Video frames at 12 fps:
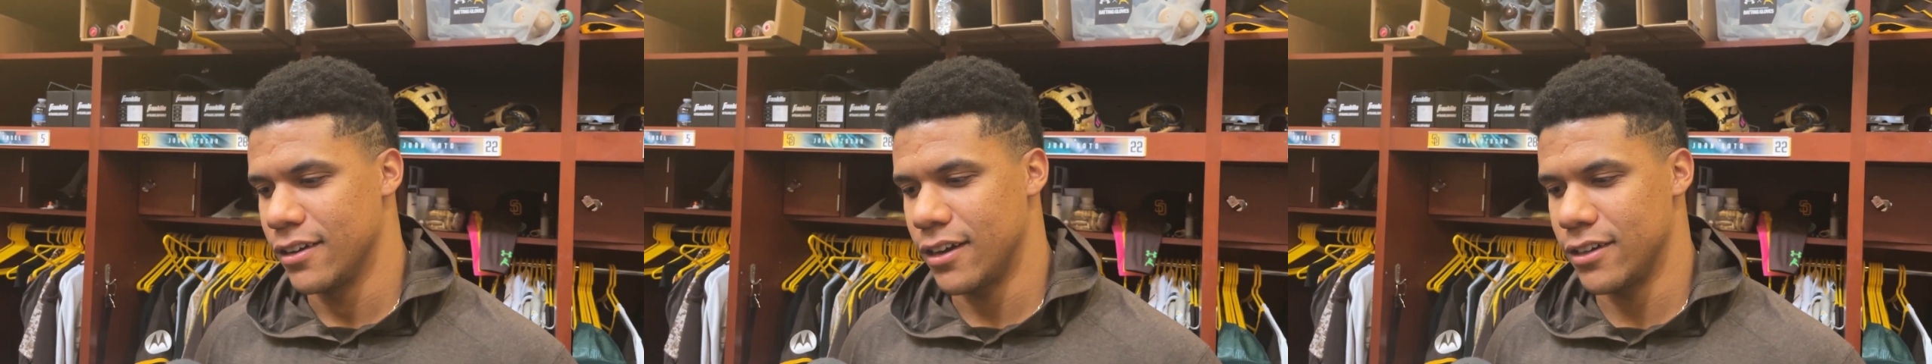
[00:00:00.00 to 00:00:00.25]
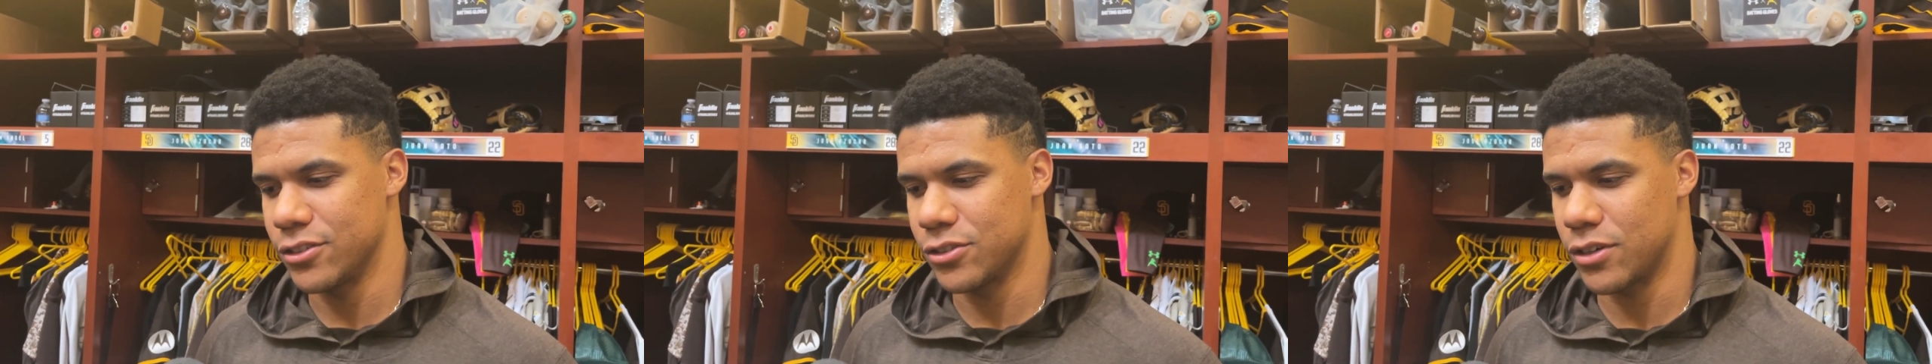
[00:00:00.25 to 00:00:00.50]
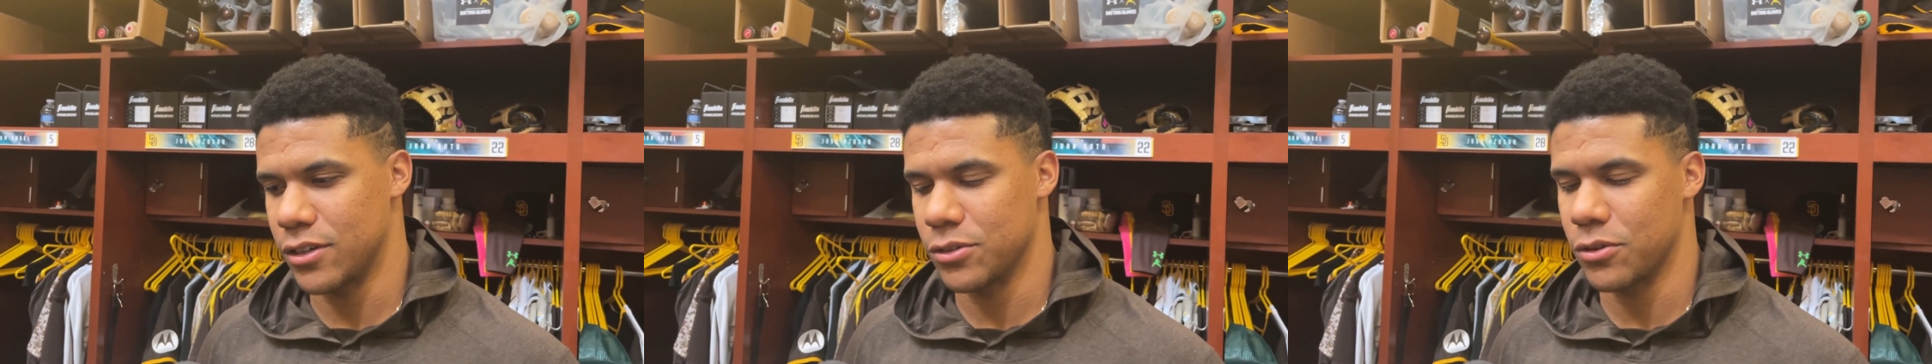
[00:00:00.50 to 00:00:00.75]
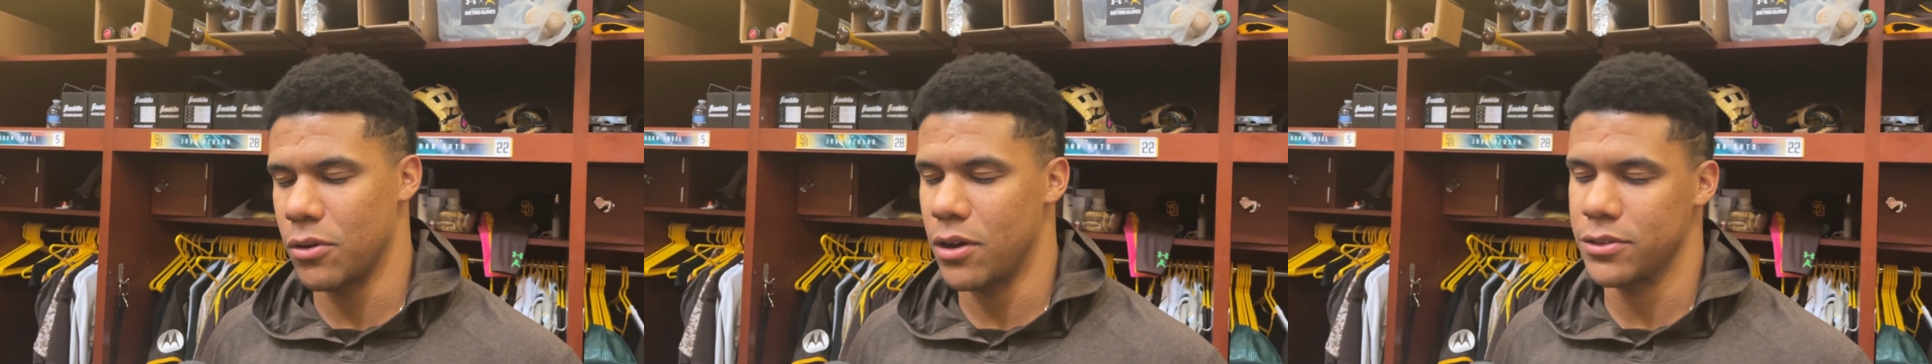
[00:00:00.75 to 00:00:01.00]
I just try to
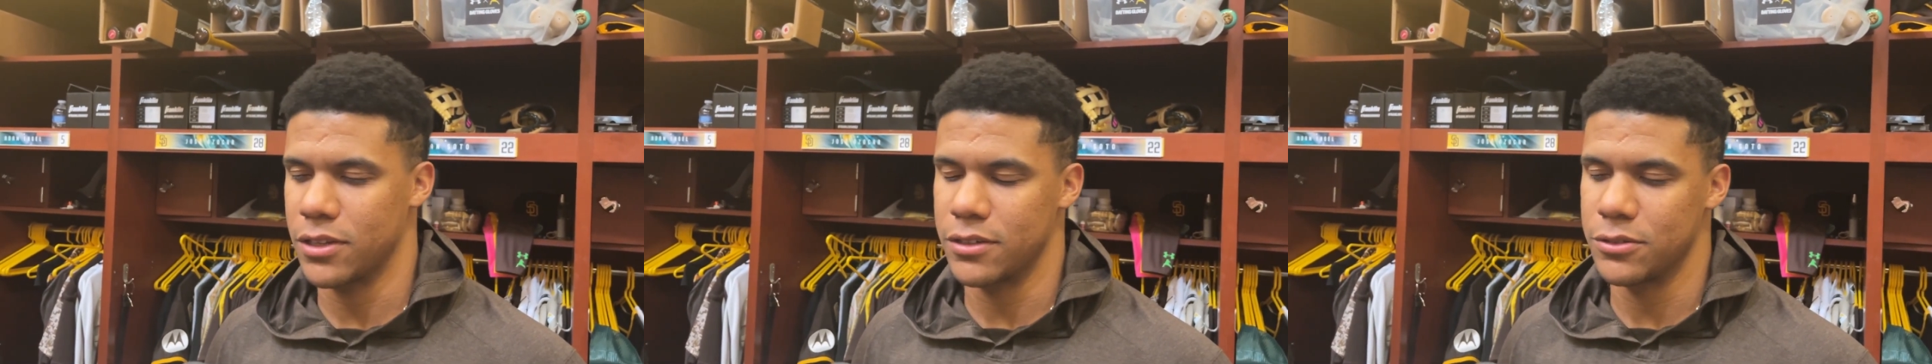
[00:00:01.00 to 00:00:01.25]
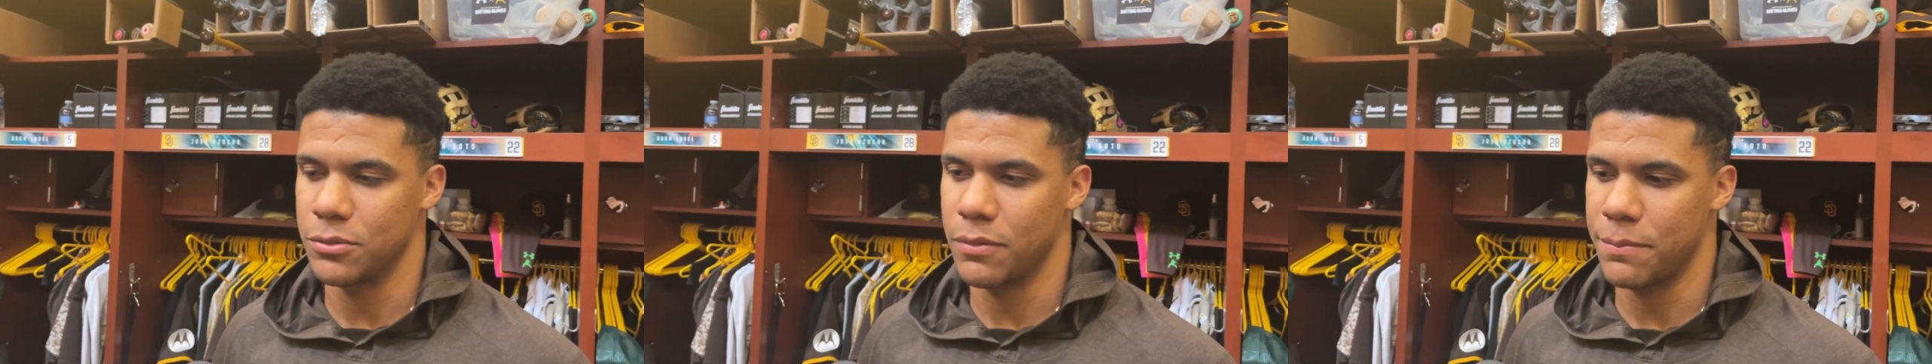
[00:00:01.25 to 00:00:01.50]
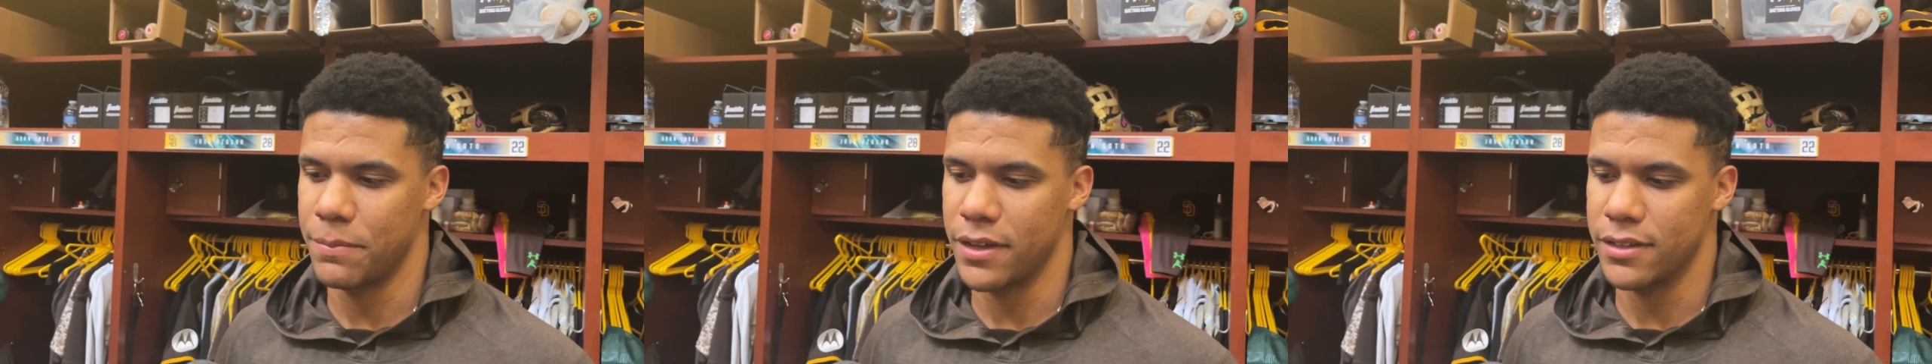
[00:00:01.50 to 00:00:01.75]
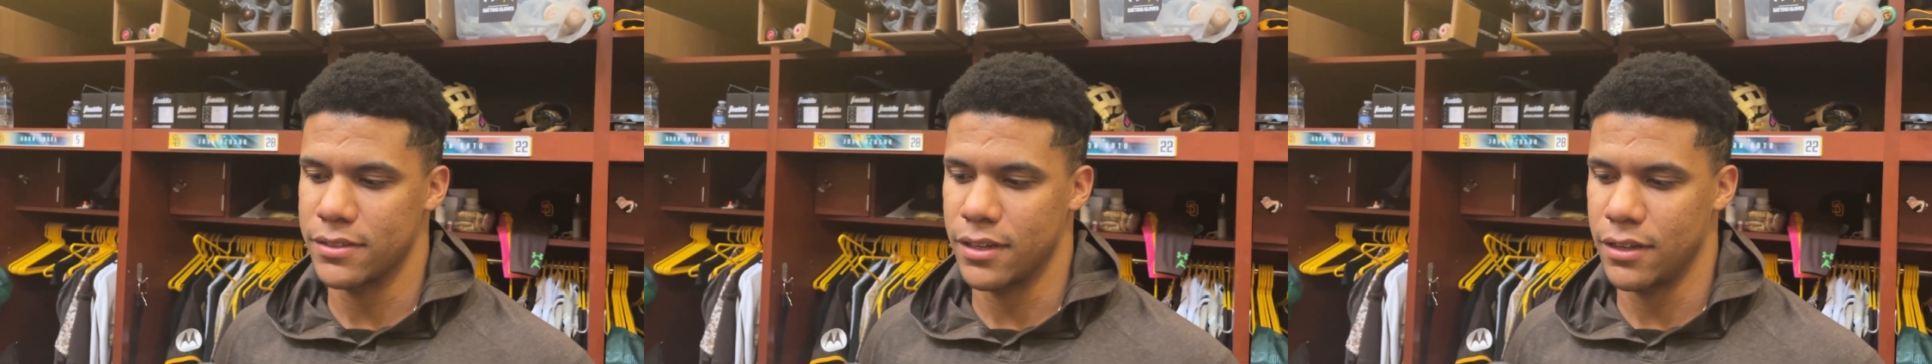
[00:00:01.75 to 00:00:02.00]
go out there and do my
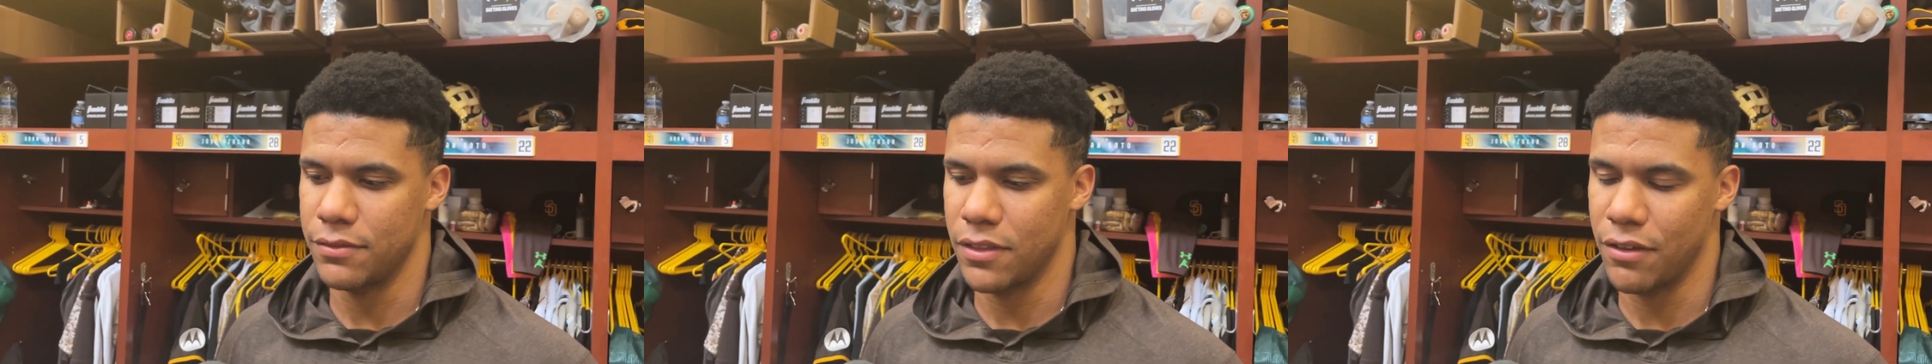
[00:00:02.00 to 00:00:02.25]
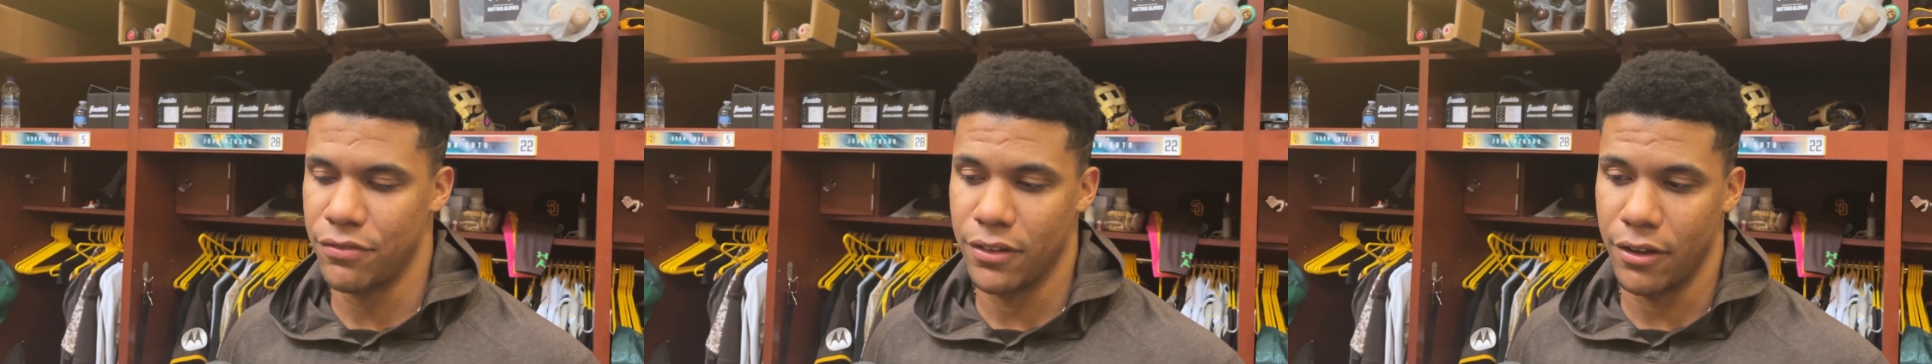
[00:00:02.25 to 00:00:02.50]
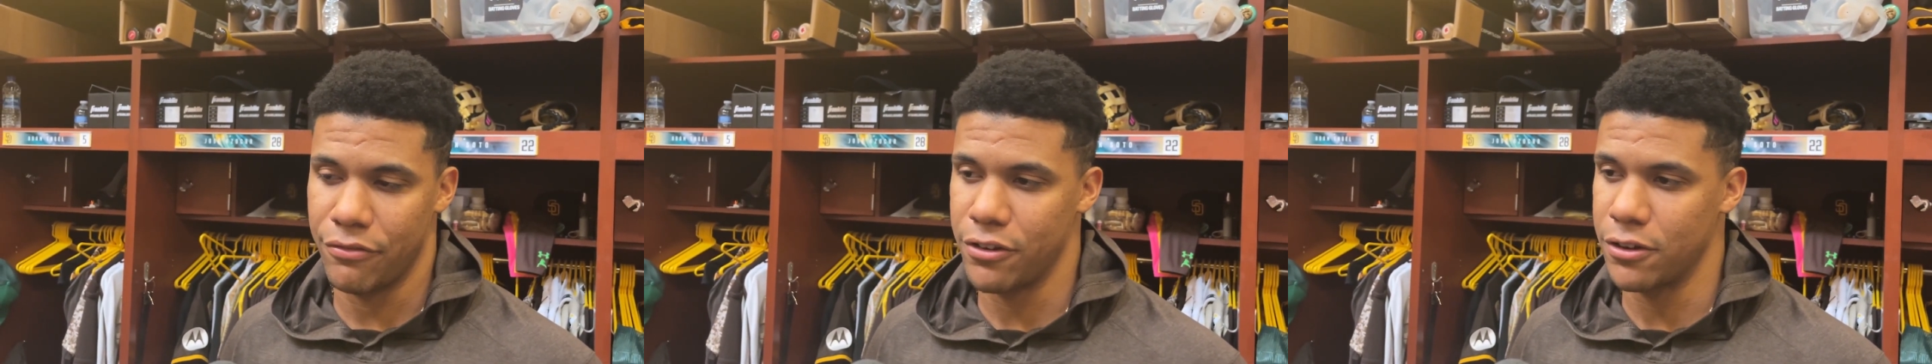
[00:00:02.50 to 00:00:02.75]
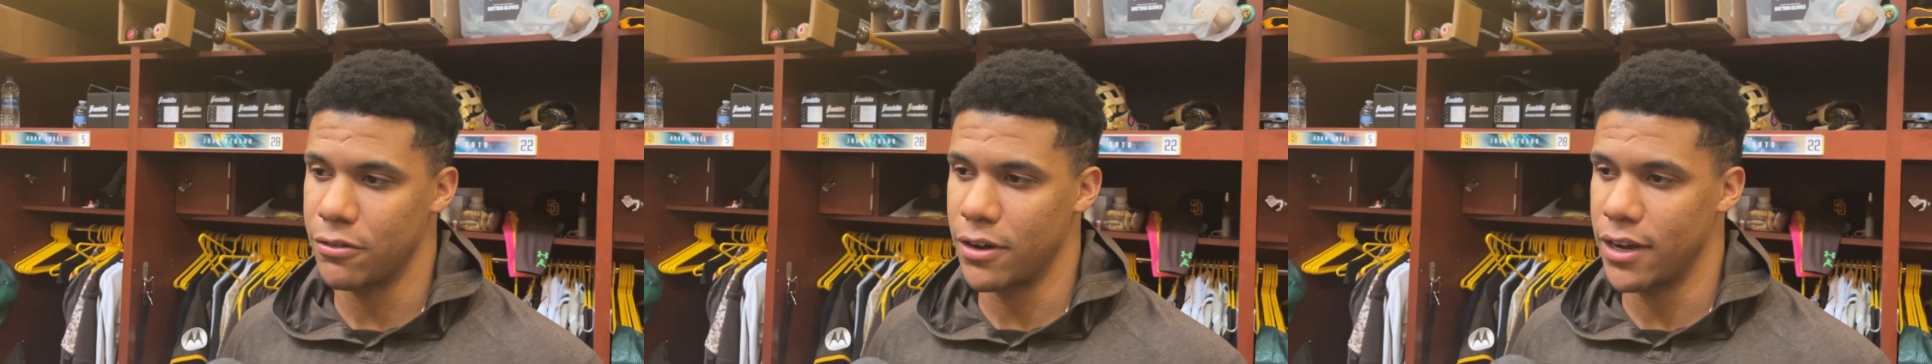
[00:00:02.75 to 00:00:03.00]
best. Uh, definitely, I
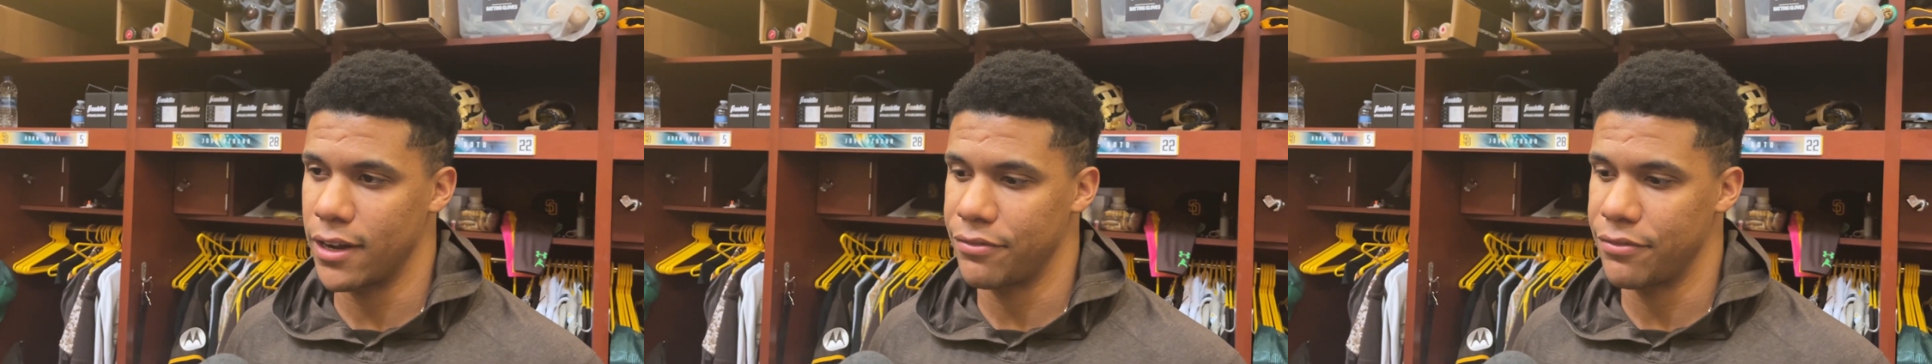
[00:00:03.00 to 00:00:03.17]
feel great.